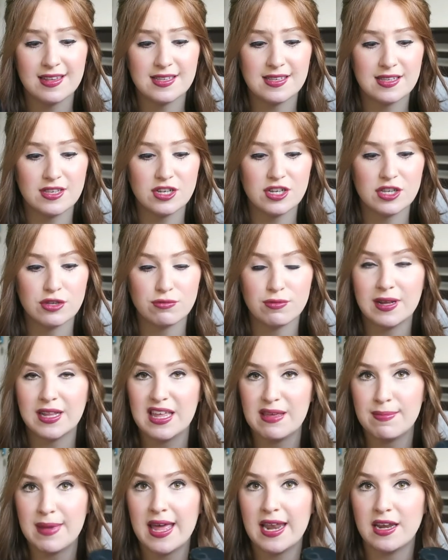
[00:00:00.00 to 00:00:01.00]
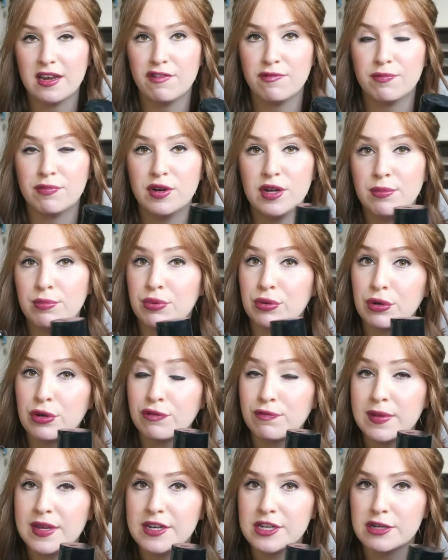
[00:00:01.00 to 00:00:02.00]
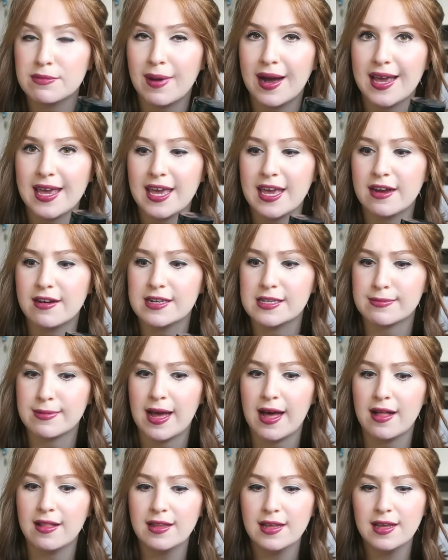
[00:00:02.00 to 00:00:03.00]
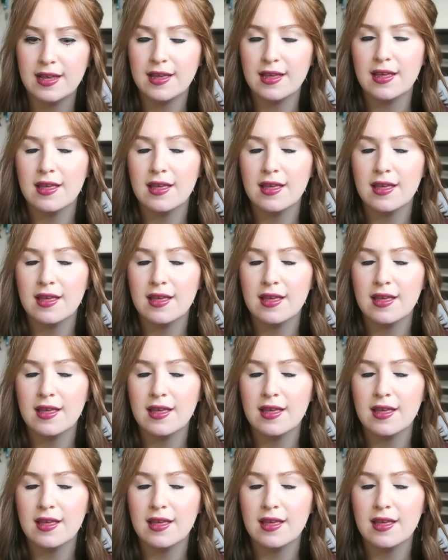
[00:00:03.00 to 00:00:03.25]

this has just really made an improvement to my hair as well.